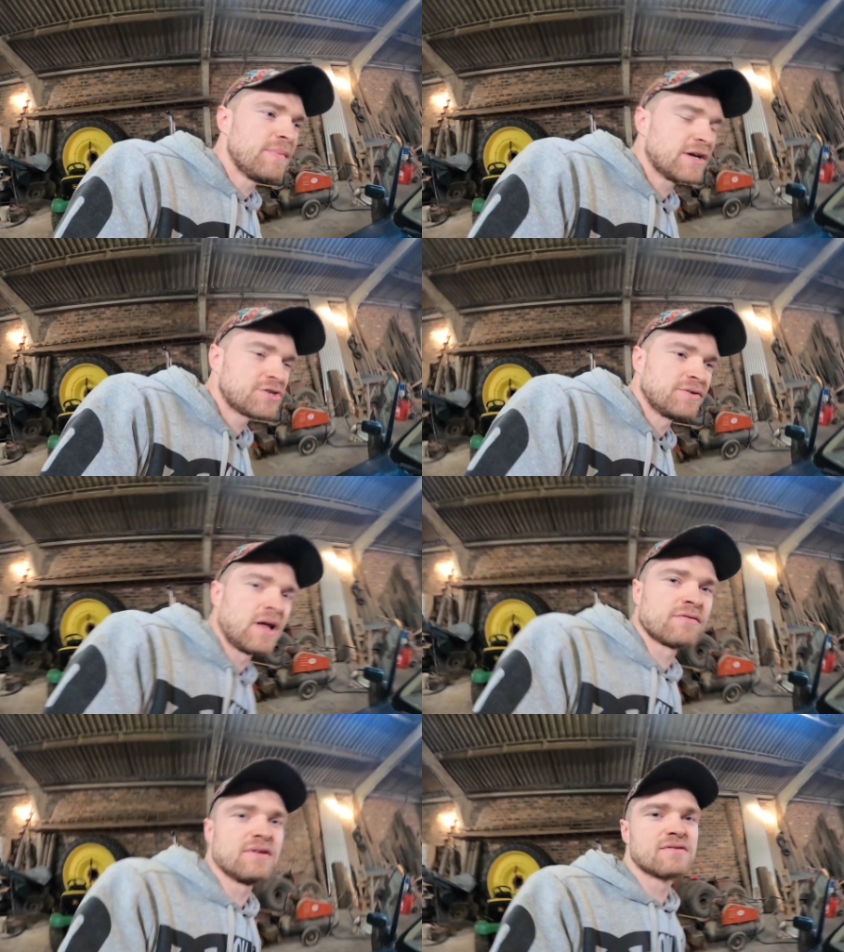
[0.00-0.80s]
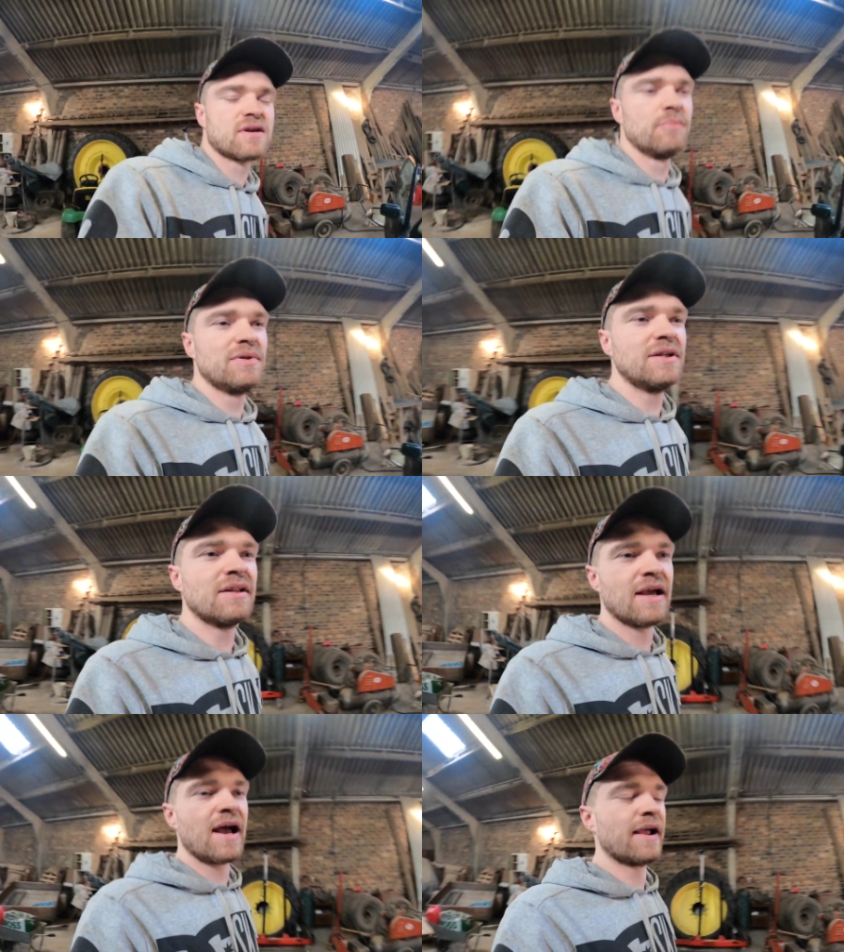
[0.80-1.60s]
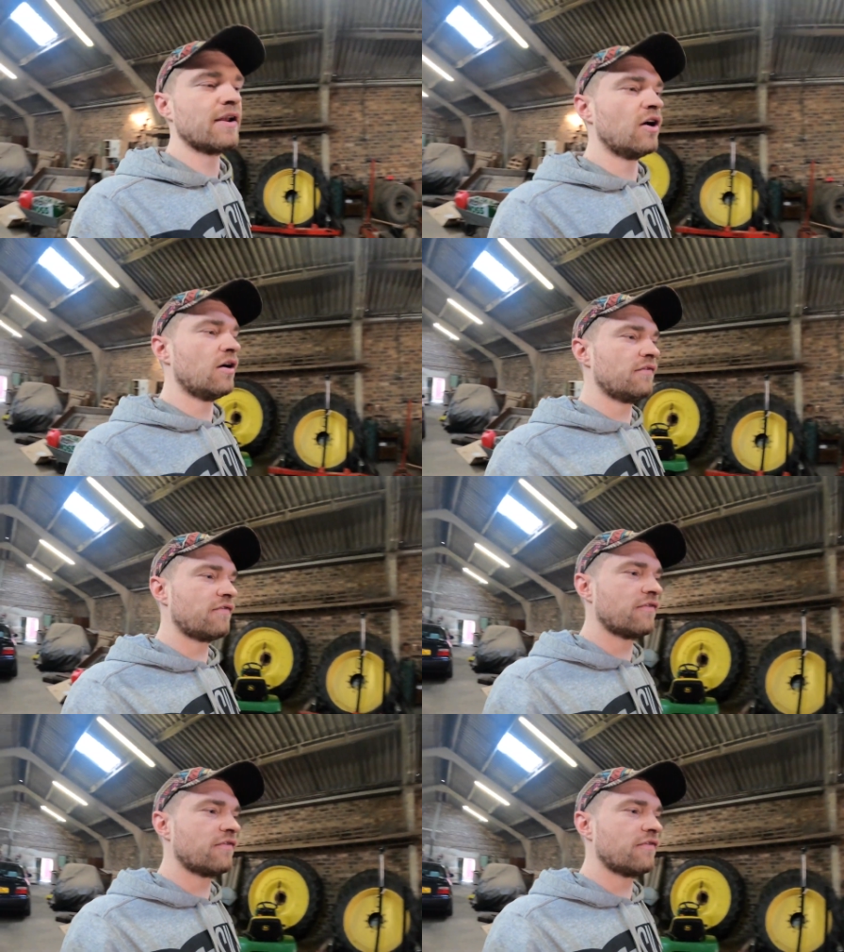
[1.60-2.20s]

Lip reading: make sure nothing's completely hanging off,